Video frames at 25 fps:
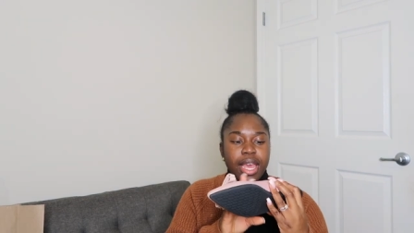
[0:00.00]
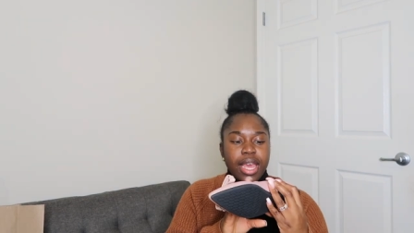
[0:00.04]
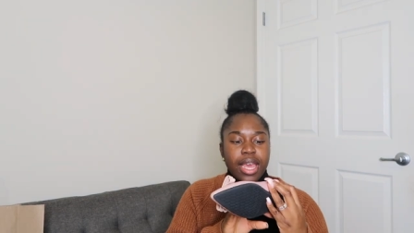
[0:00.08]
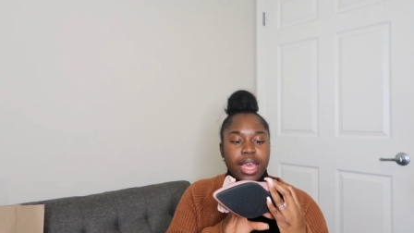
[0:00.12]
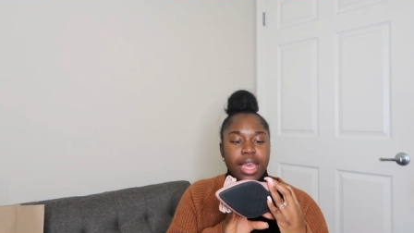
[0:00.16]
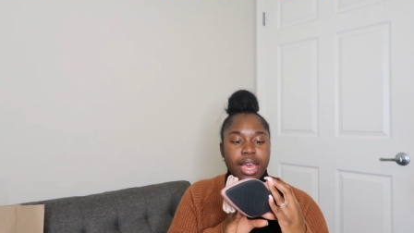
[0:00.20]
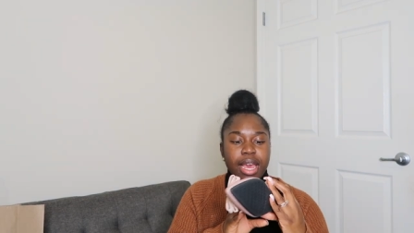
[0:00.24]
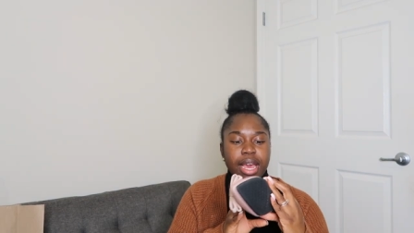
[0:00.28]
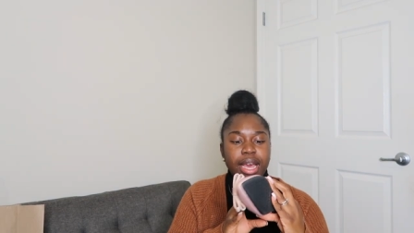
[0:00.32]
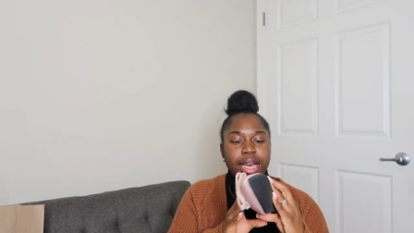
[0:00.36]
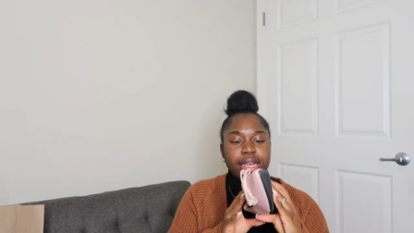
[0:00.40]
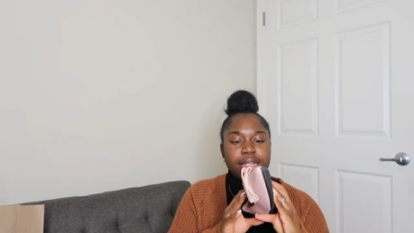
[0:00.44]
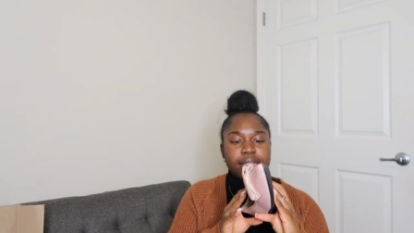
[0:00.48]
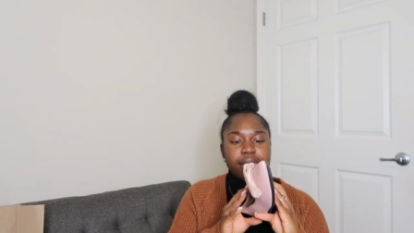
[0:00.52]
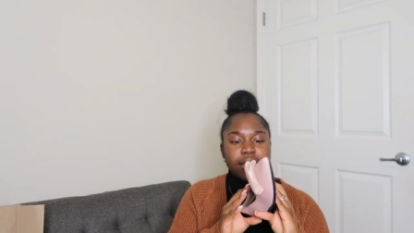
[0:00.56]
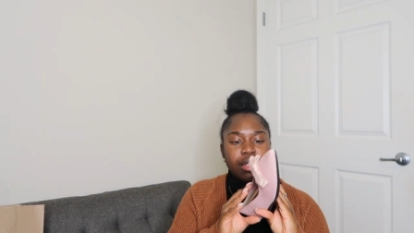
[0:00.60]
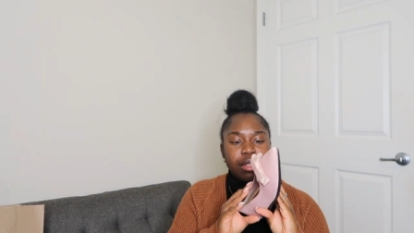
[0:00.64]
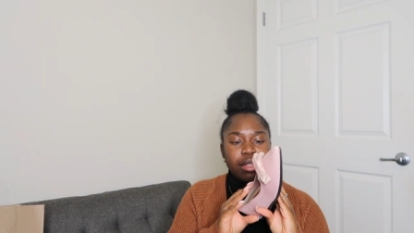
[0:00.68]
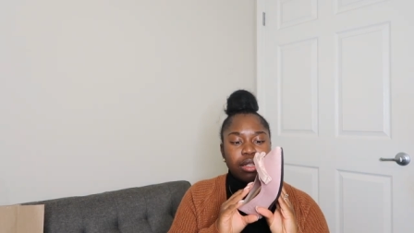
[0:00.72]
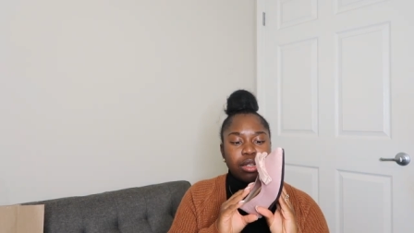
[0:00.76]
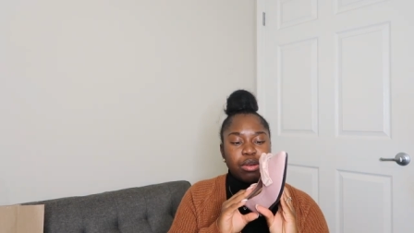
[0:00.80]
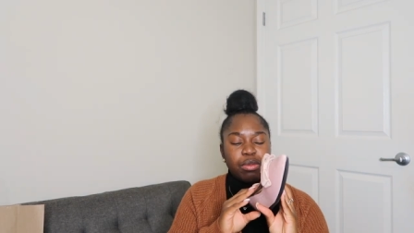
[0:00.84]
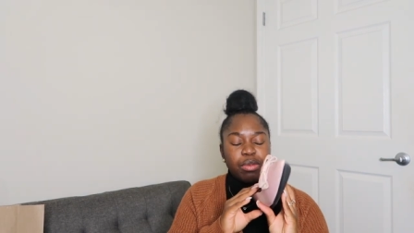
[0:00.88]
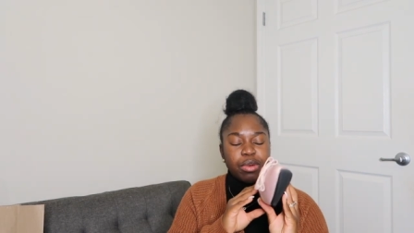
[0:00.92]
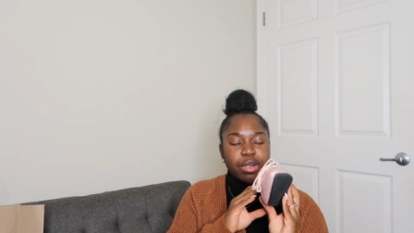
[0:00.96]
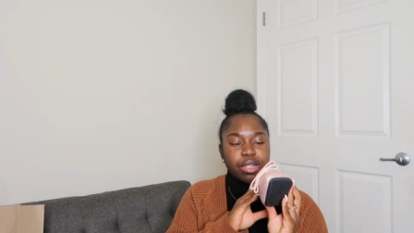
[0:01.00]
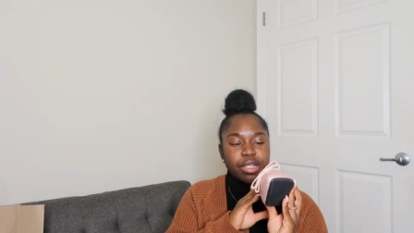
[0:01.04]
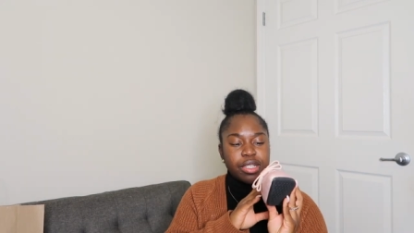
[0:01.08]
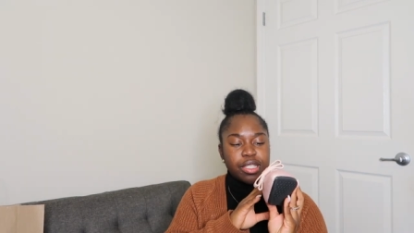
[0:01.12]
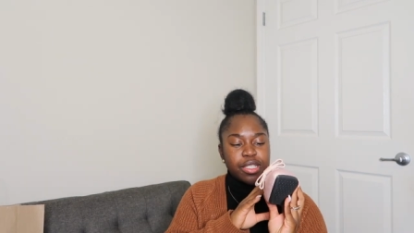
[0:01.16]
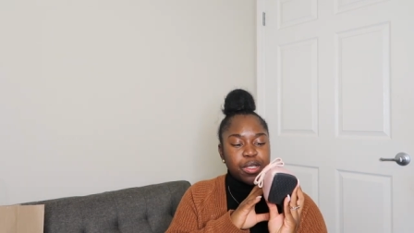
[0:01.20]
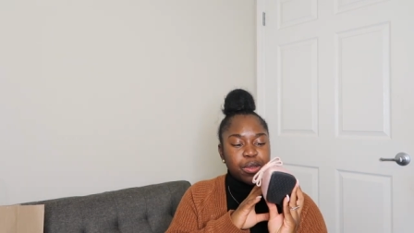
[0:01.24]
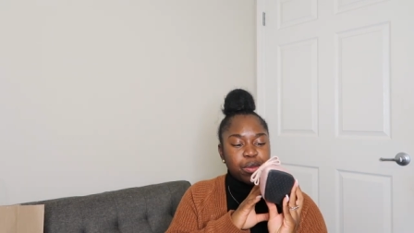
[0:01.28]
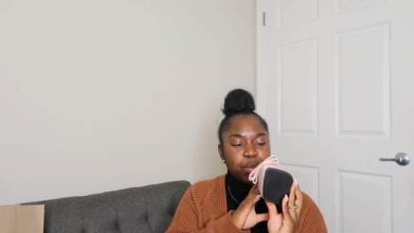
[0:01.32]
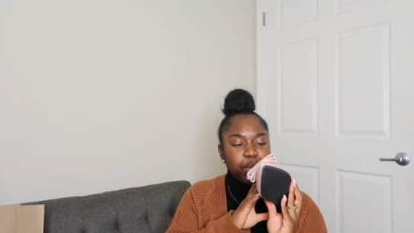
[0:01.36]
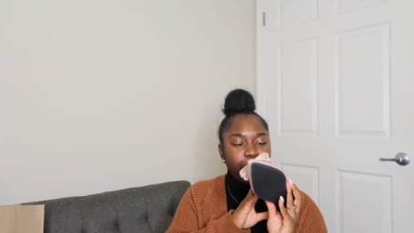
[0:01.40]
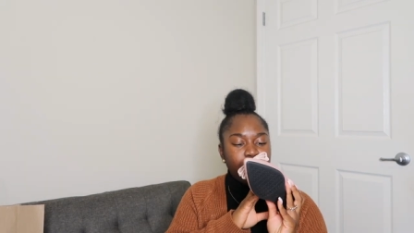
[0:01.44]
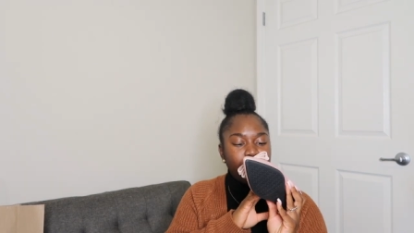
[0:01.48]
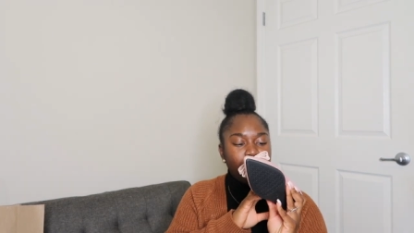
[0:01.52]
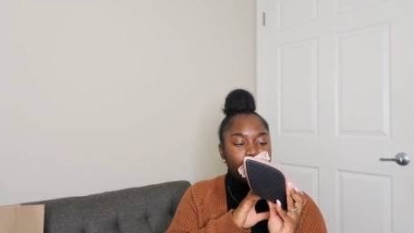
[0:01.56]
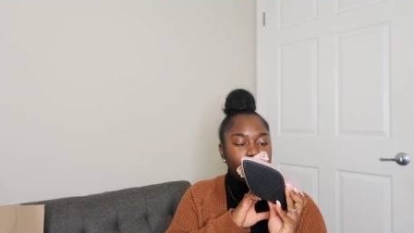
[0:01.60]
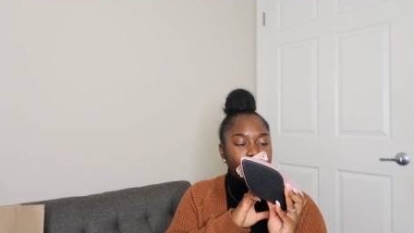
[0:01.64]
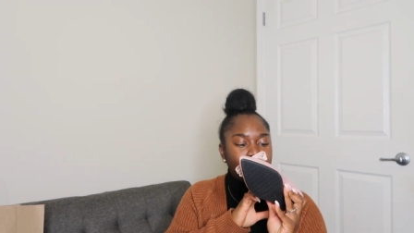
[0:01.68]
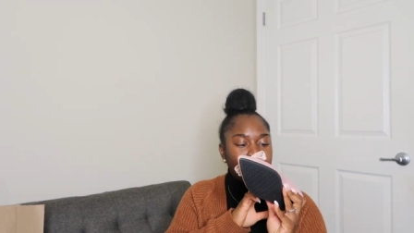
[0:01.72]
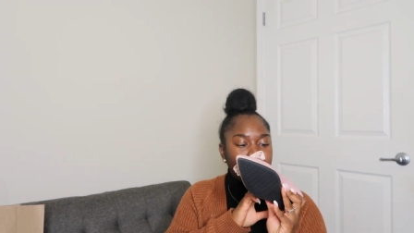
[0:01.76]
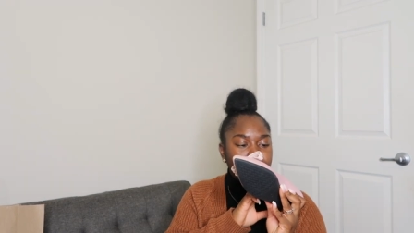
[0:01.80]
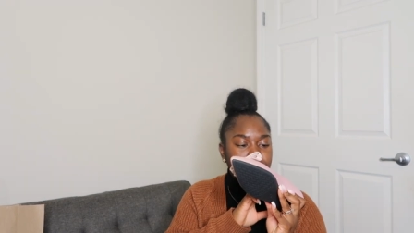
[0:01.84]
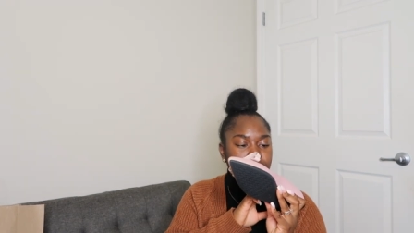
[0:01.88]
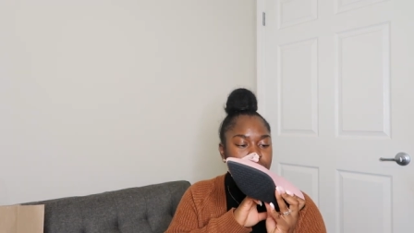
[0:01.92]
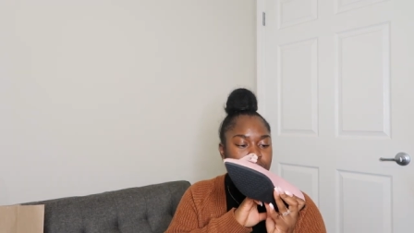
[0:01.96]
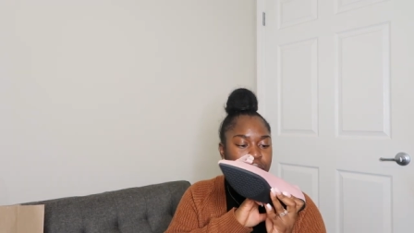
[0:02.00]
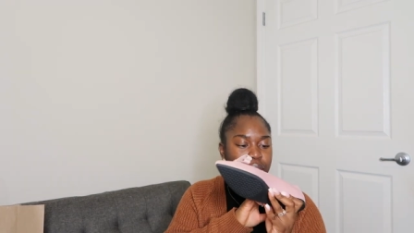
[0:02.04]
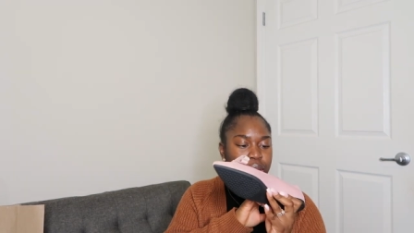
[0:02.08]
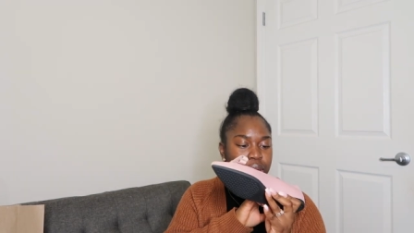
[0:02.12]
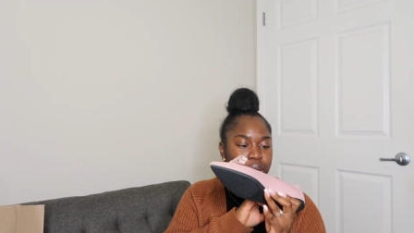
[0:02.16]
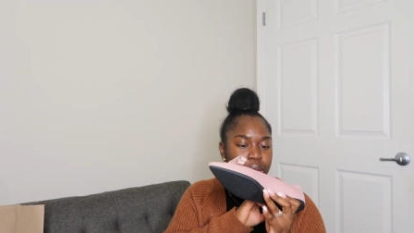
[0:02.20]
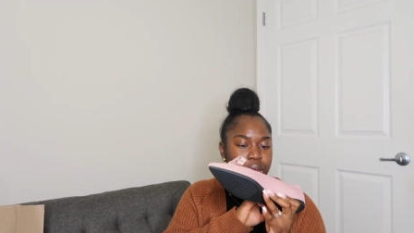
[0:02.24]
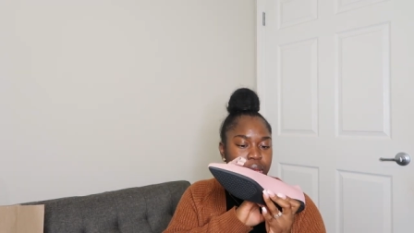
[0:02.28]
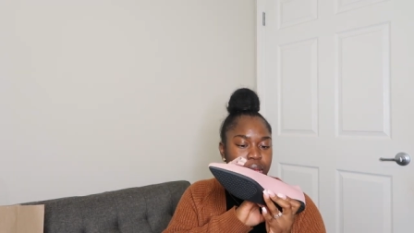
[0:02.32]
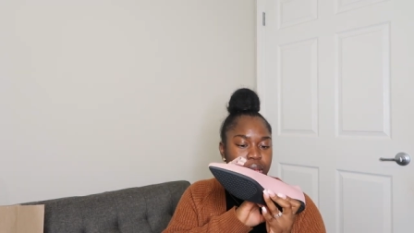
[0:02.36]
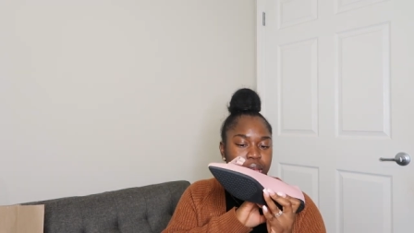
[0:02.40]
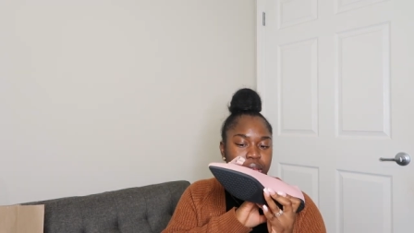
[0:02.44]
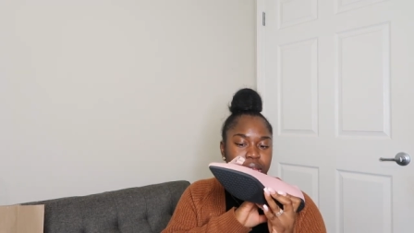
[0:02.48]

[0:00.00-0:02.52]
It has a little bit of sparkle.